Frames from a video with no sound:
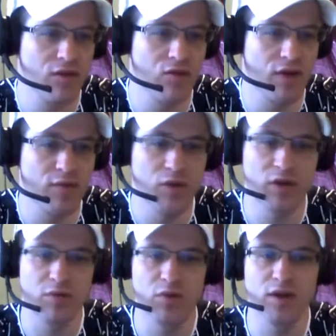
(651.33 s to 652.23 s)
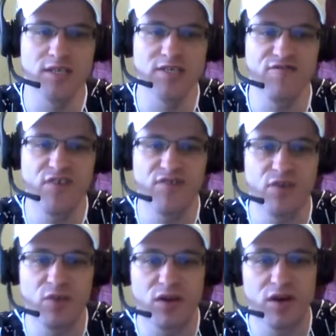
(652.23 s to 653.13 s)
great bargain price at
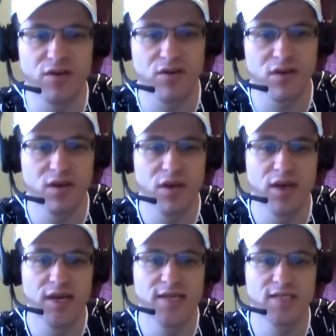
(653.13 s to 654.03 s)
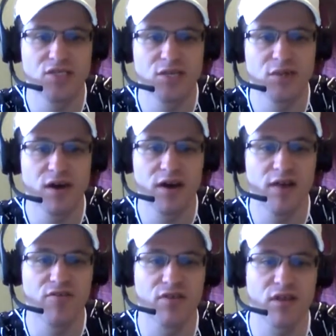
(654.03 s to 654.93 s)
5,100. He's a cheap
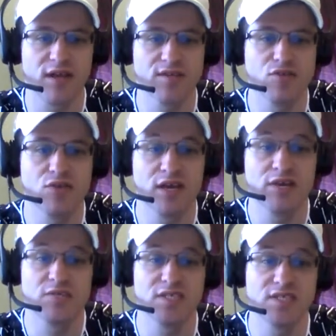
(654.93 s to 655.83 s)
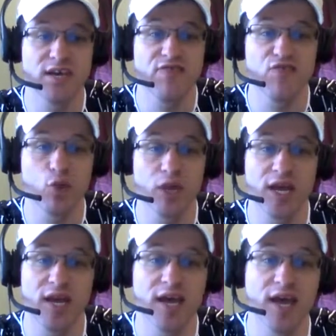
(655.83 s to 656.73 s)
guy. For the last 2 games, he's had
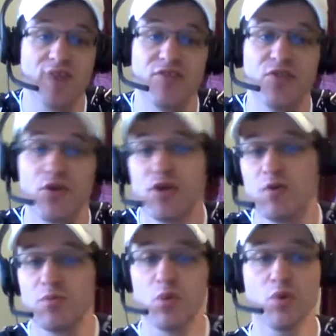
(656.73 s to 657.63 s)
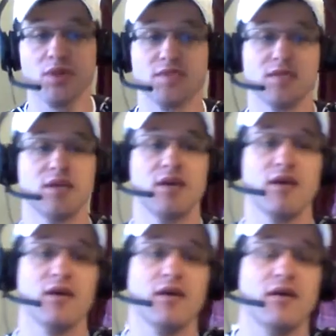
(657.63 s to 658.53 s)
48.5 and 31 points
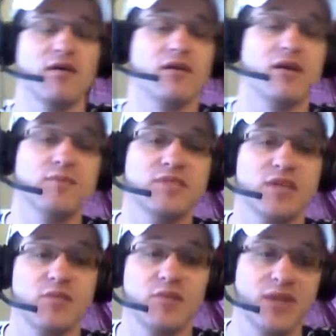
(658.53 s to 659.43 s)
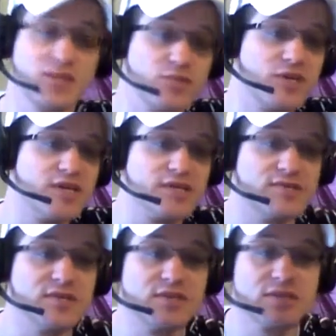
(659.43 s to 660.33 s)
on an uptick in minutes because of
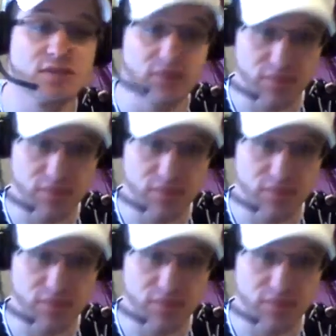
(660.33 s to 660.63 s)
his